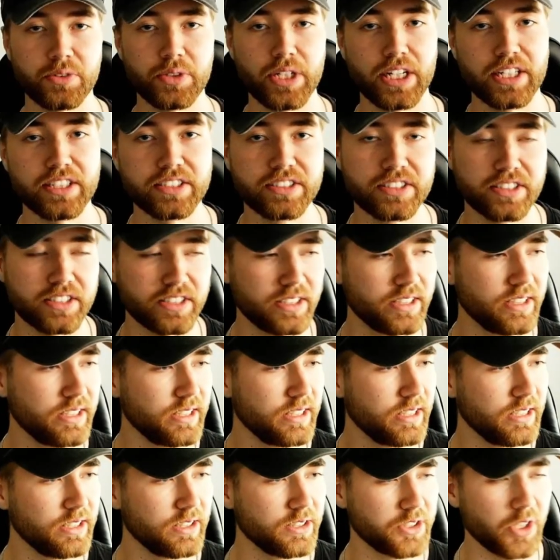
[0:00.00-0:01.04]
you guys
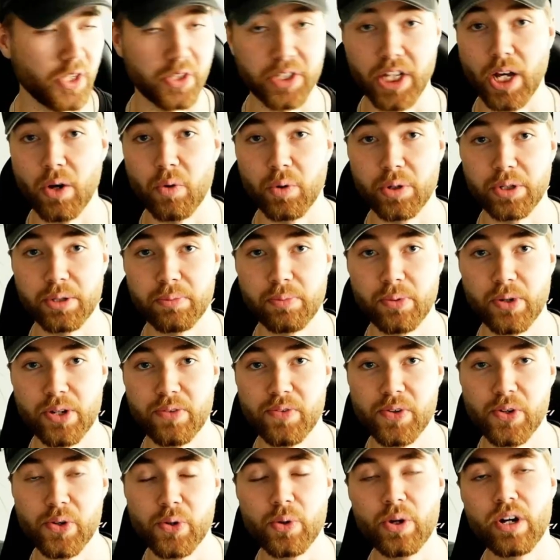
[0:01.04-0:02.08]
saw now in the
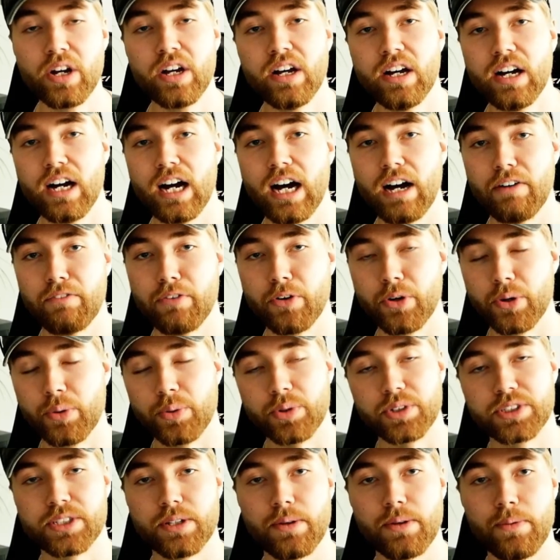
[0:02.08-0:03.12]
preview, I thought it
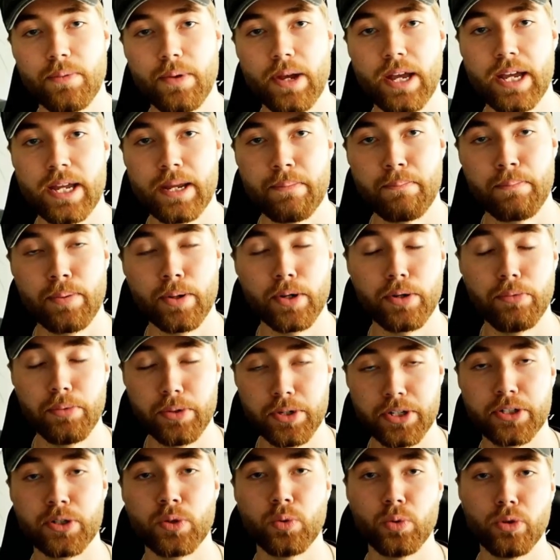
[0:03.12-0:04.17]
was a pretty
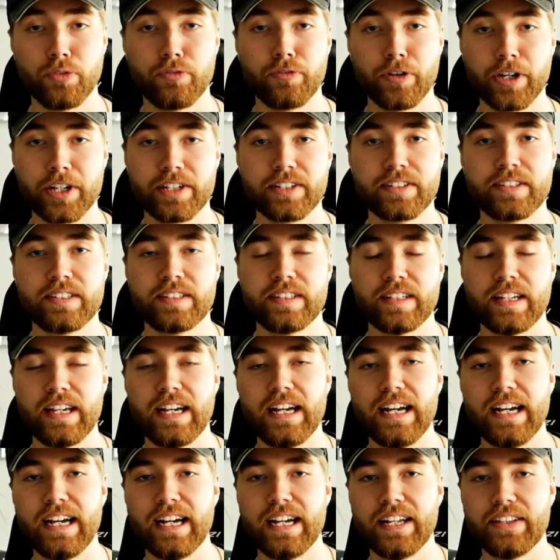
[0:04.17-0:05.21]
really cool effect
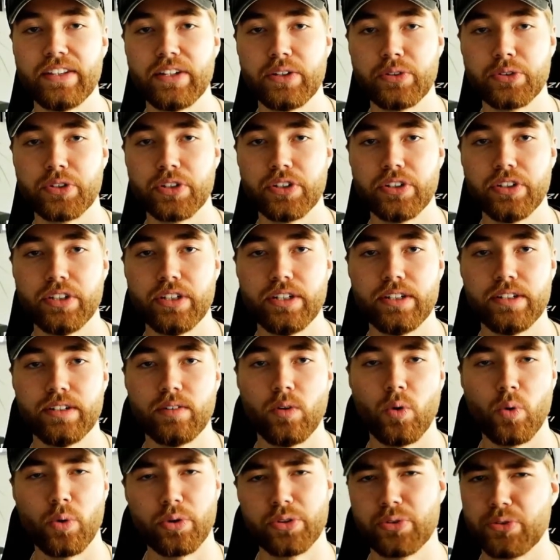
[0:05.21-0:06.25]
uh, that you can,
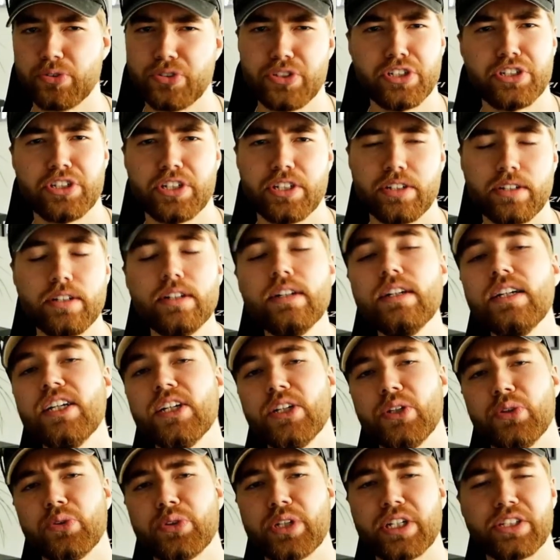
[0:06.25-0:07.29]
or
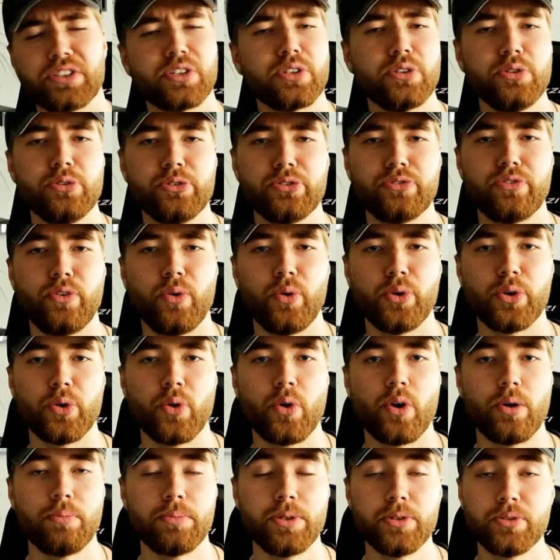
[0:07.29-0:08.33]
transition, you guys can use for
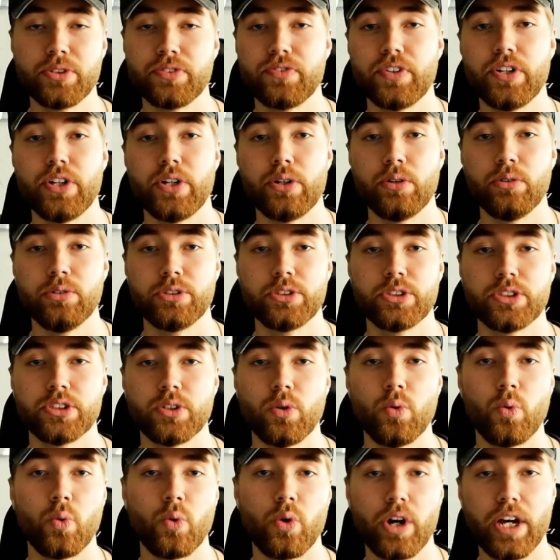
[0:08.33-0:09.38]
your music videos
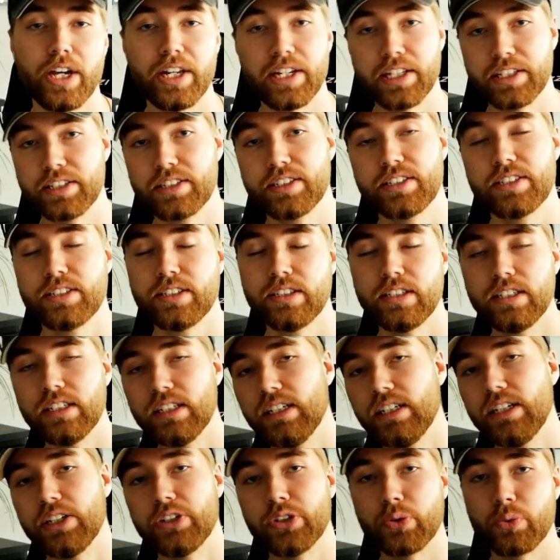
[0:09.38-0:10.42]
or edits
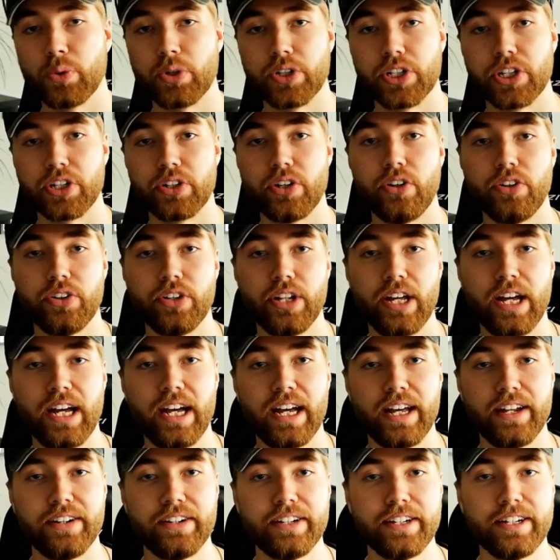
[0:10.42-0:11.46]
you're working on.
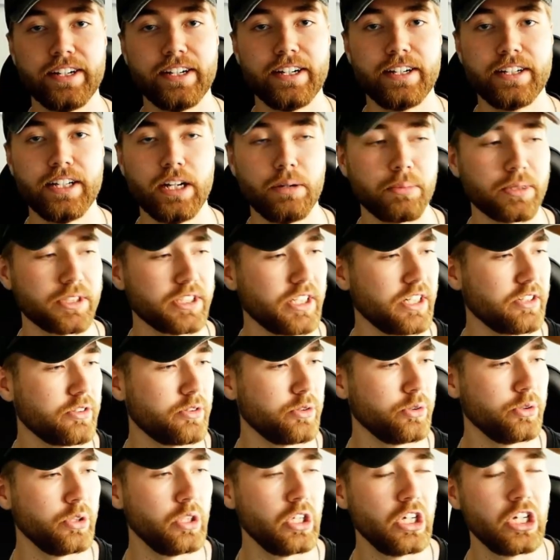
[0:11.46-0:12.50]
And uh, yeah, I'm excited
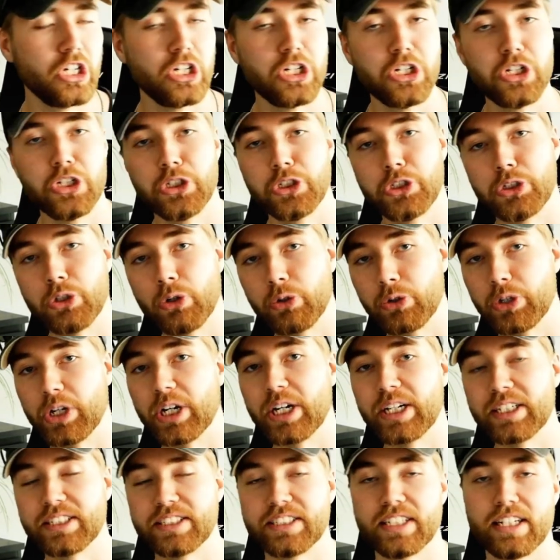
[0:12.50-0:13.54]
to show you
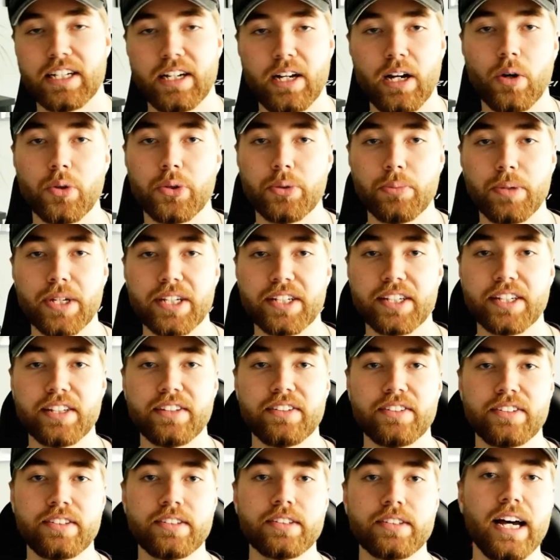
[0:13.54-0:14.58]
guys how to make
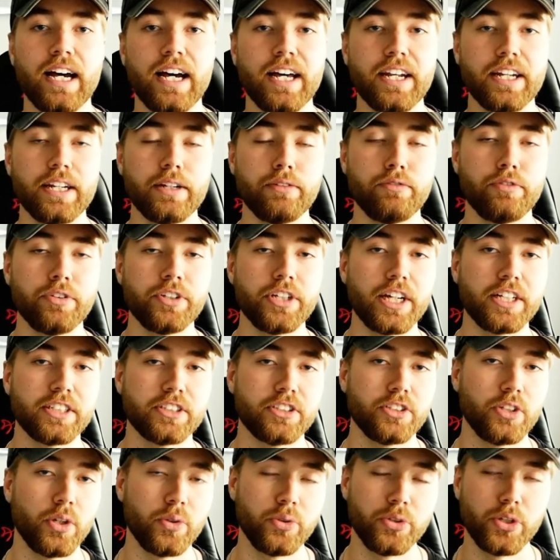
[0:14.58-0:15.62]
it. And if you
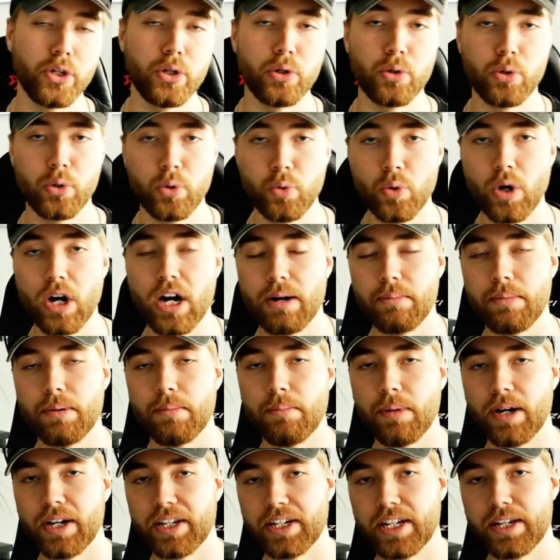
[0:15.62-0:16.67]
guys don't know who I
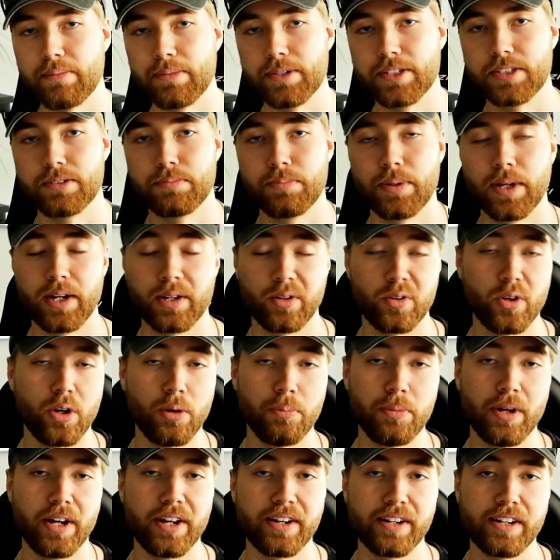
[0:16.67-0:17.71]
am, my name is Pelle
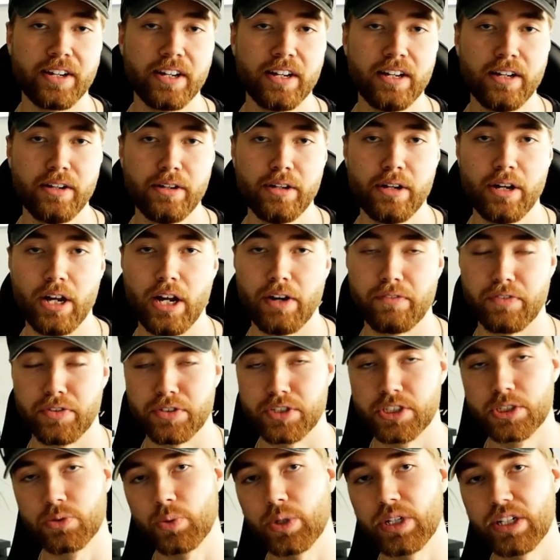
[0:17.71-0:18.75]
Kåberg. I'm
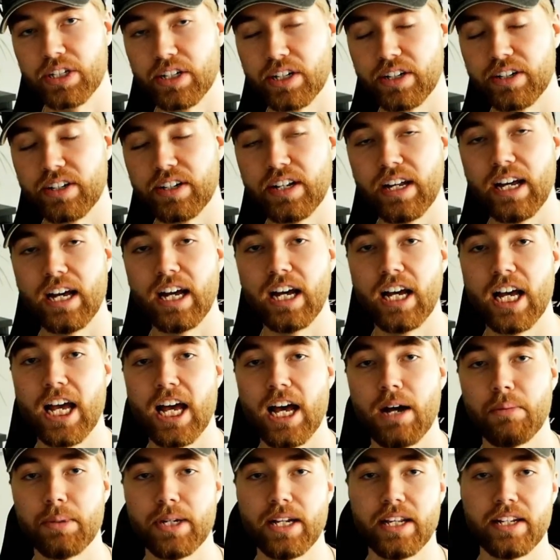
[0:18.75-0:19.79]
from Sweden.
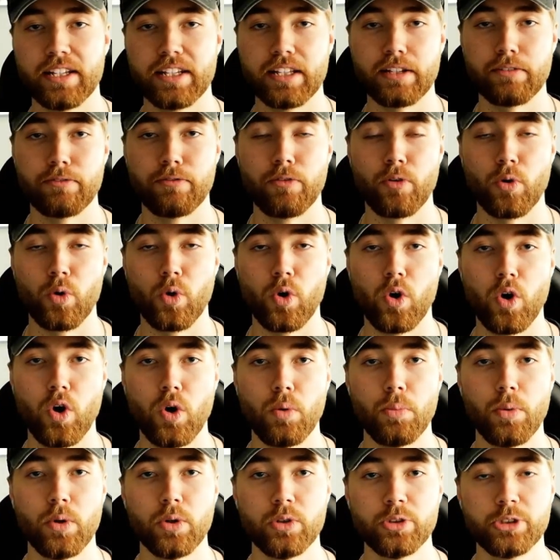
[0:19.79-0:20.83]
I, I've been editing for
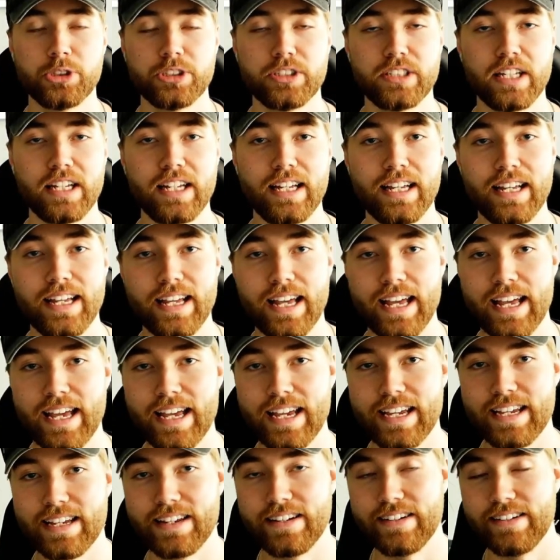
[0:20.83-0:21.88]
almost
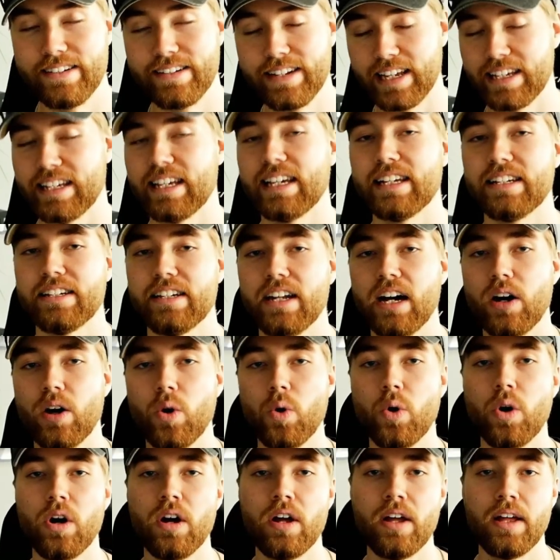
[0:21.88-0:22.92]
a decade
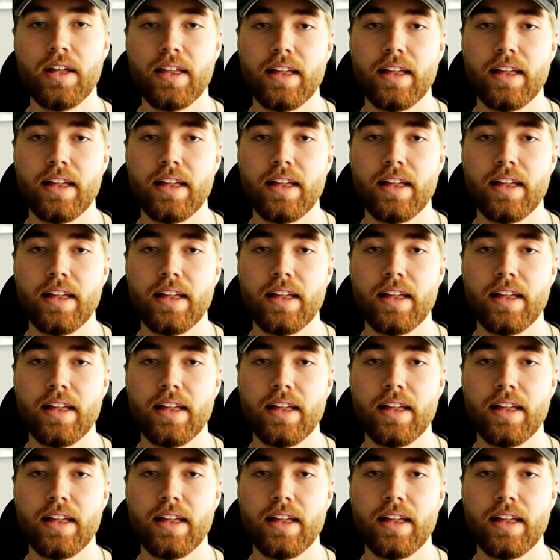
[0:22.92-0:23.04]
now.